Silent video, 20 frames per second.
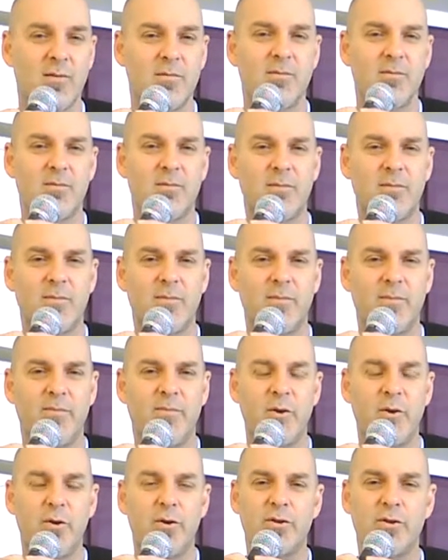You can't
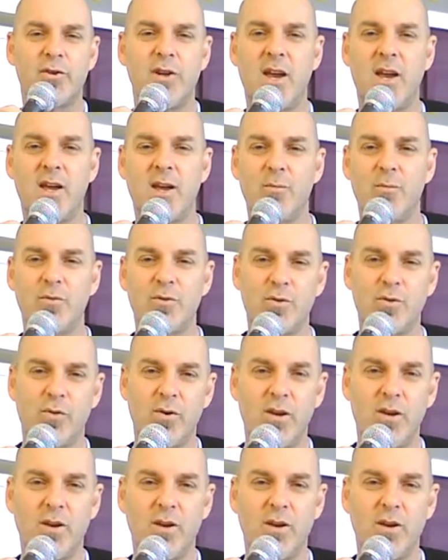fill your tank up